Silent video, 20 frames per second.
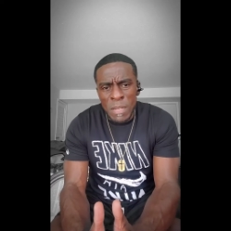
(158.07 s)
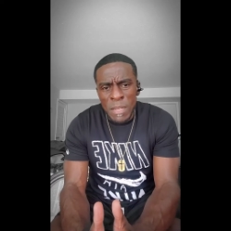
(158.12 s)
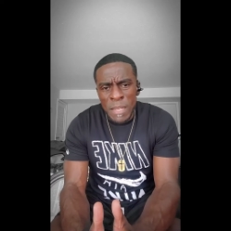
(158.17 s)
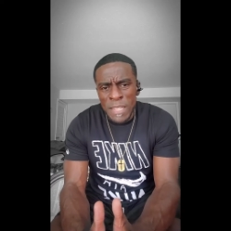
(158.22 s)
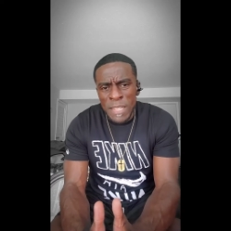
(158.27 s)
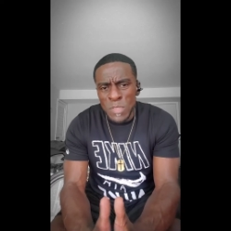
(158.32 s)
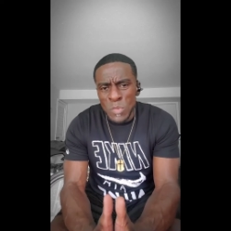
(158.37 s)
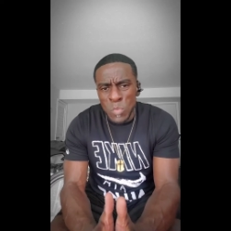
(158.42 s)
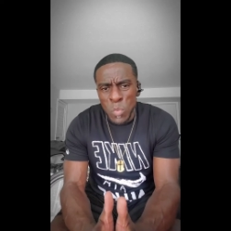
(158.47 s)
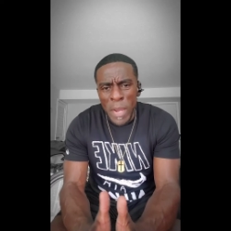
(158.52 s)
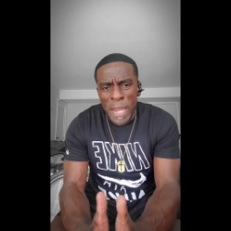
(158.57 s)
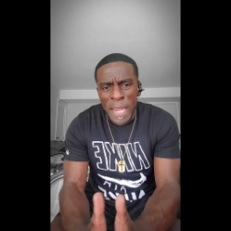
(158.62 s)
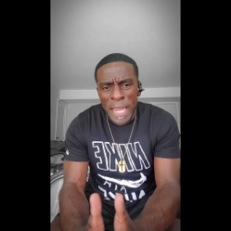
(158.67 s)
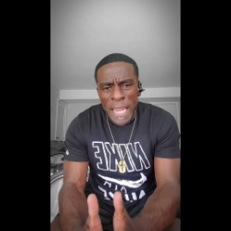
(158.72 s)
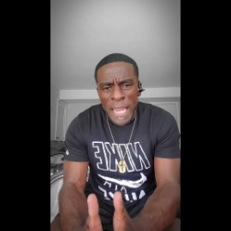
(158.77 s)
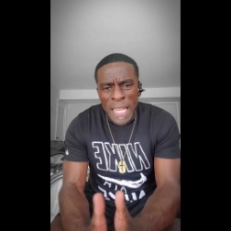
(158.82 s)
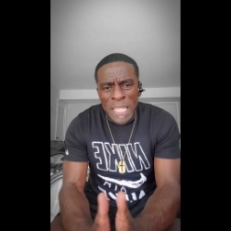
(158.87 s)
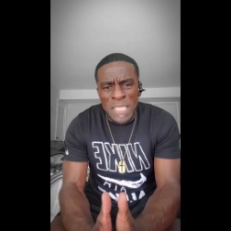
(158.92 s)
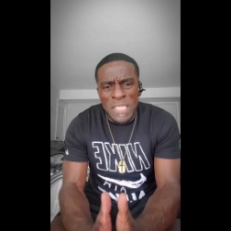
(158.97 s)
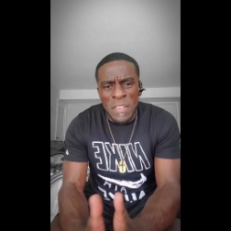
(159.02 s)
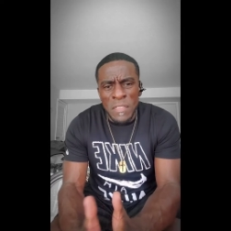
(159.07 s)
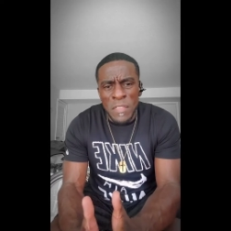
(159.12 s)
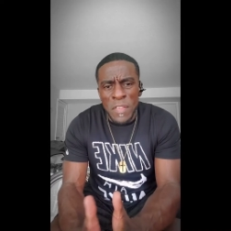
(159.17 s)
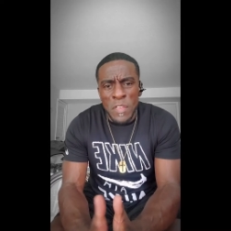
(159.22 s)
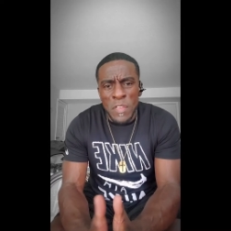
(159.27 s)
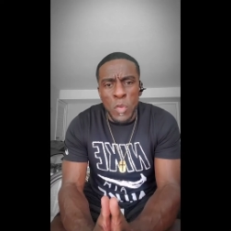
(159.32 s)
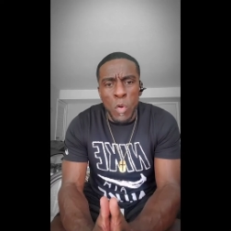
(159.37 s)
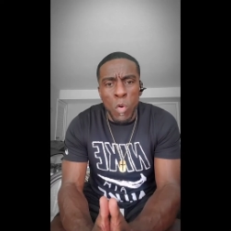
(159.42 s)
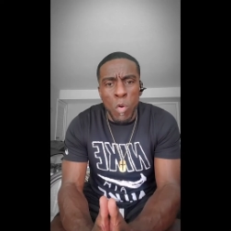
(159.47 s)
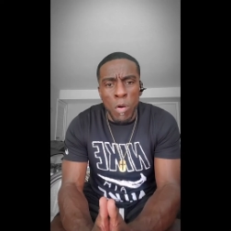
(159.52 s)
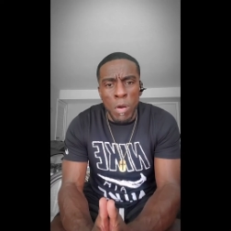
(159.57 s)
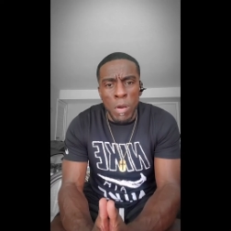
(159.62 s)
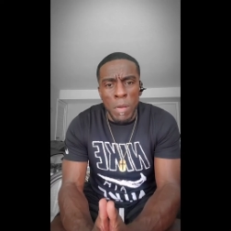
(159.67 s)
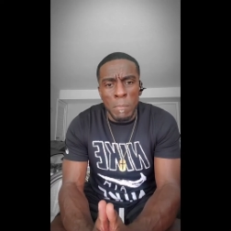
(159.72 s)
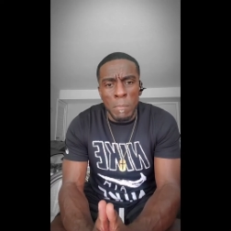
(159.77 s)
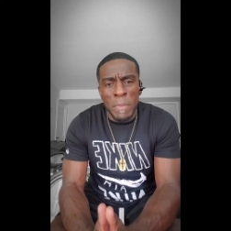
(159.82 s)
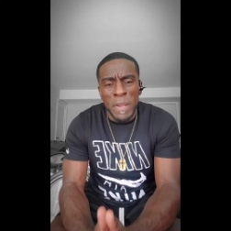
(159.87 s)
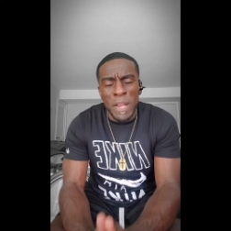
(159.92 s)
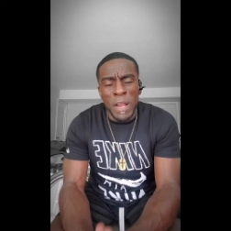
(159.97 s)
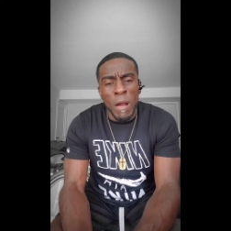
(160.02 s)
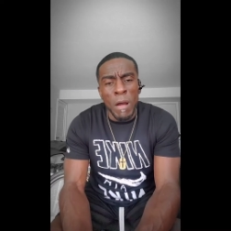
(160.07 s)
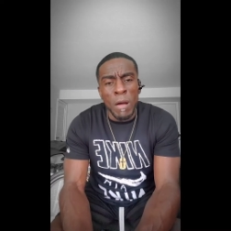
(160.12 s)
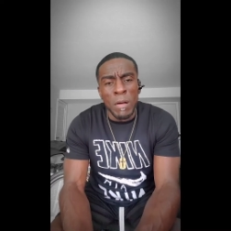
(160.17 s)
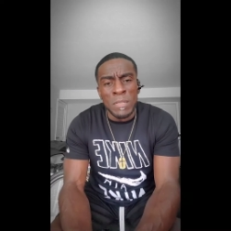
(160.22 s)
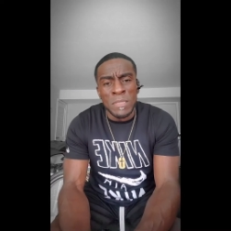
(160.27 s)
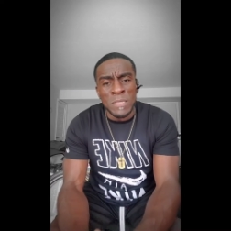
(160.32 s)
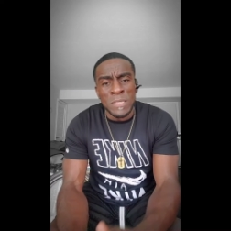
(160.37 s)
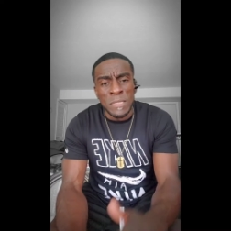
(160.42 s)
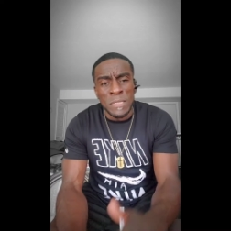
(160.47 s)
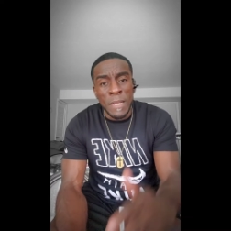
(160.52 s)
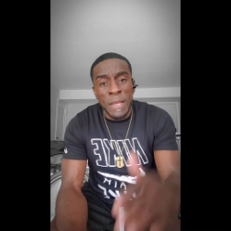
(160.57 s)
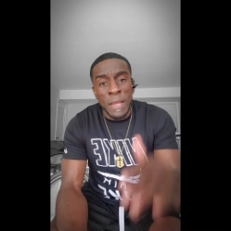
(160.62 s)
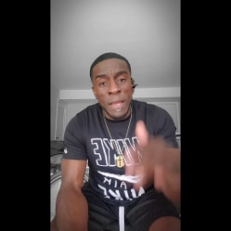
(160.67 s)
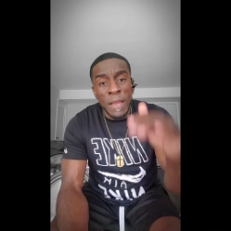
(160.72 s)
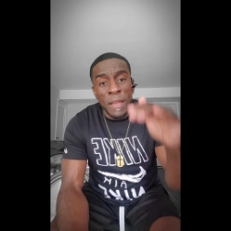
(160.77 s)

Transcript: his way into the door because